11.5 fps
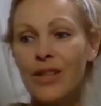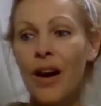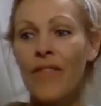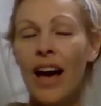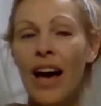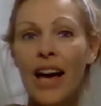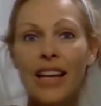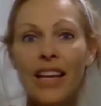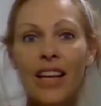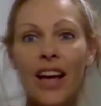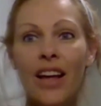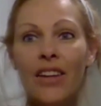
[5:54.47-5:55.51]
so I've
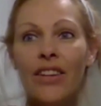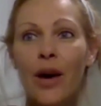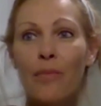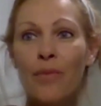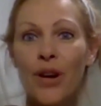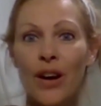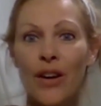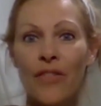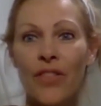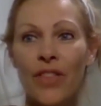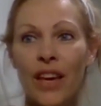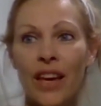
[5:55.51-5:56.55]
had a number
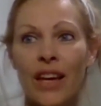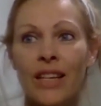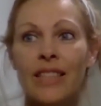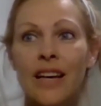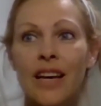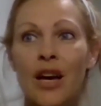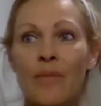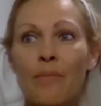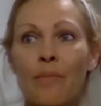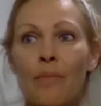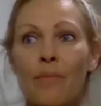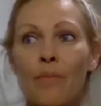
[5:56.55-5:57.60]
of things,
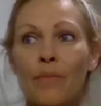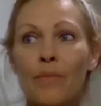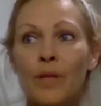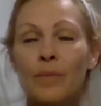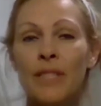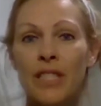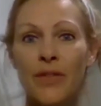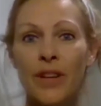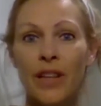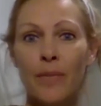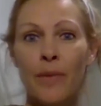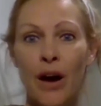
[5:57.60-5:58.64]

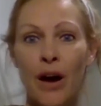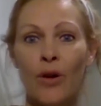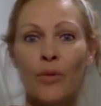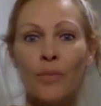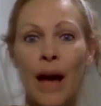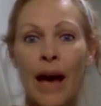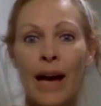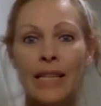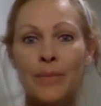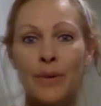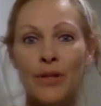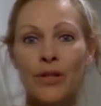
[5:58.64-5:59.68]
specifically my own
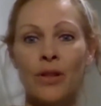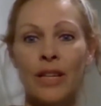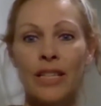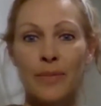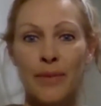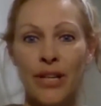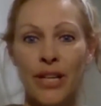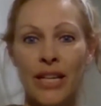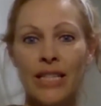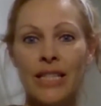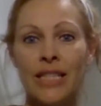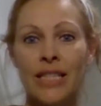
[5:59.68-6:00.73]
past personal
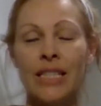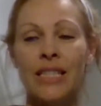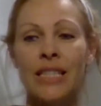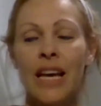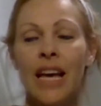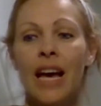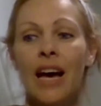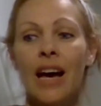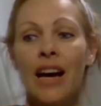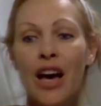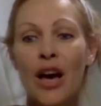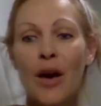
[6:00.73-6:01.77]
experiences
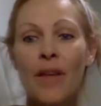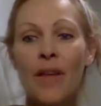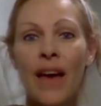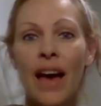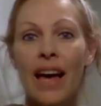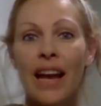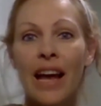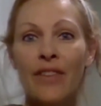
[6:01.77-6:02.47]
that